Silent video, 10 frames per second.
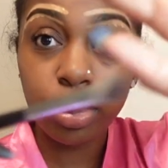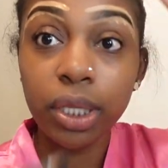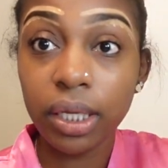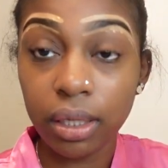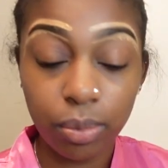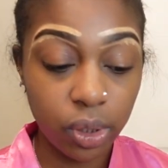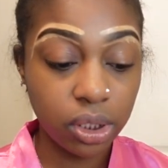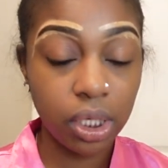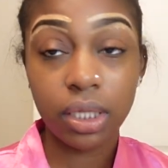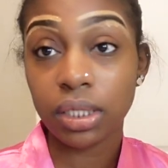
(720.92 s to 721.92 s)
blending
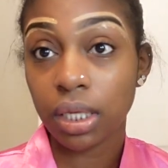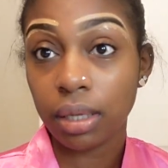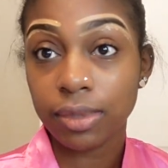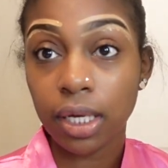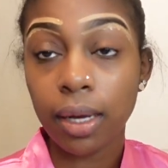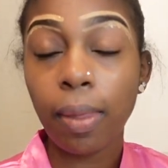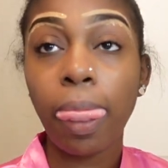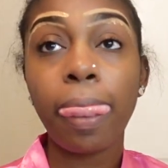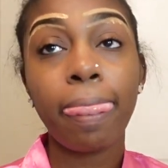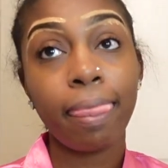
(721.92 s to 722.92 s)
brush at the same time.
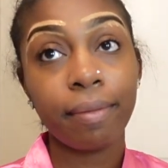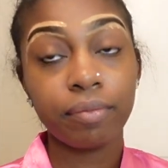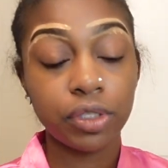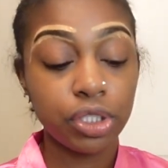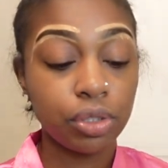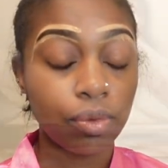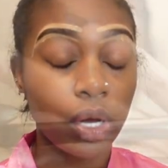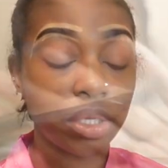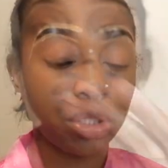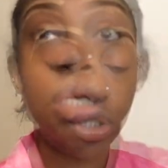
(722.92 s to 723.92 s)
Just
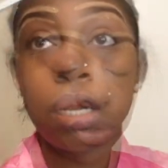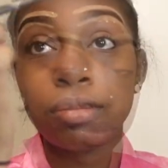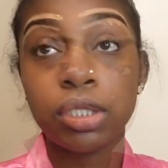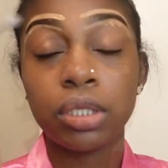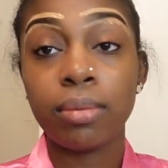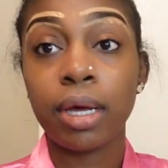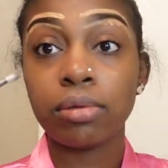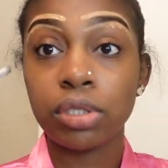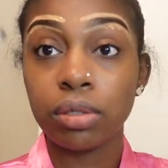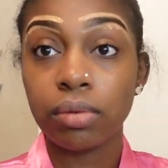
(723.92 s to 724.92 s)
watch. And I'm just
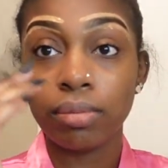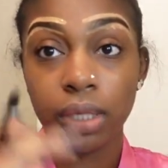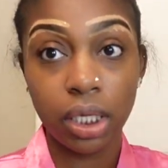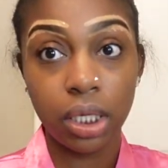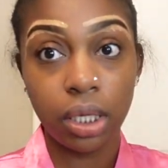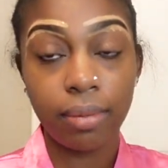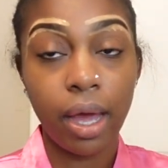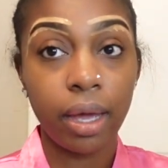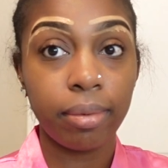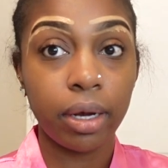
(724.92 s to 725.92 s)
about to blend in
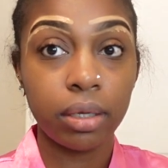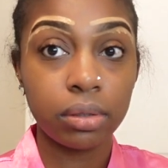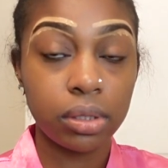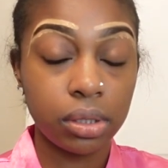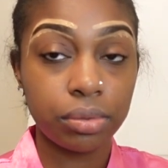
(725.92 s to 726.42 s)
my eyebrows.